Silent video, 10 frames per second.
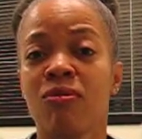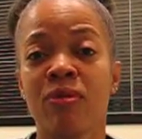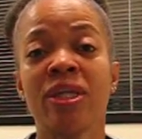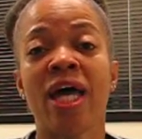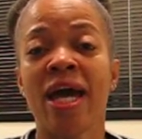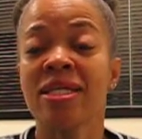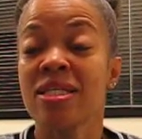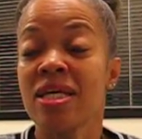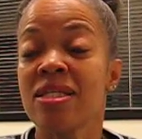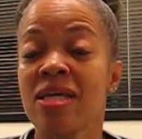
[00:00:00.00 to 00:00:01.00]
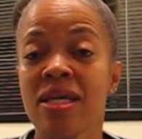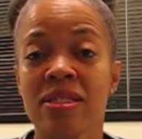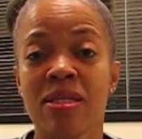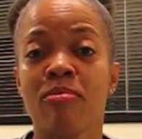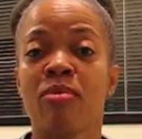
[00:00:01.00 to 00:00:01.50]
Relax,
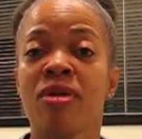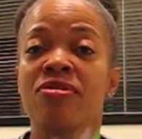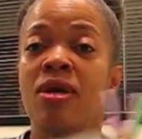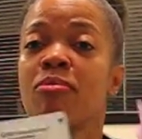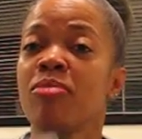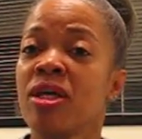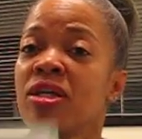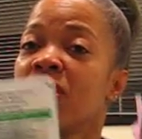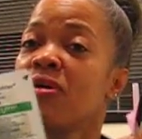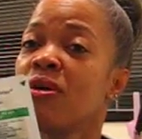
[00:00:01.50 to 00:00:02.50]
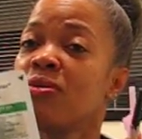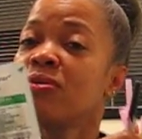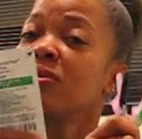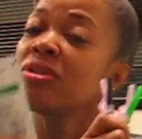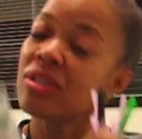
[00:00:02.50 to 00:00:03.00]
take deep breaths, and pick your own
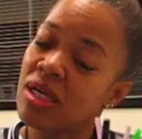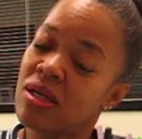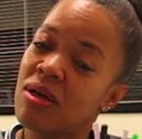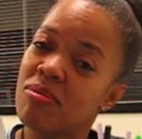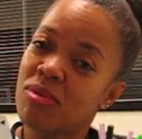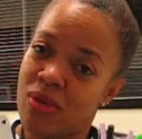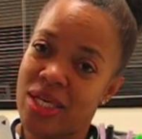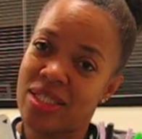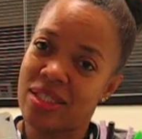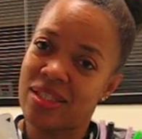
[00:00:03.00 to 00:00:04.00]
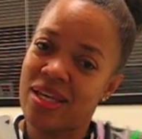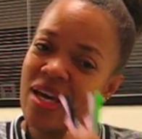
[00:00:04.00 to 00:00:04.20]
poison.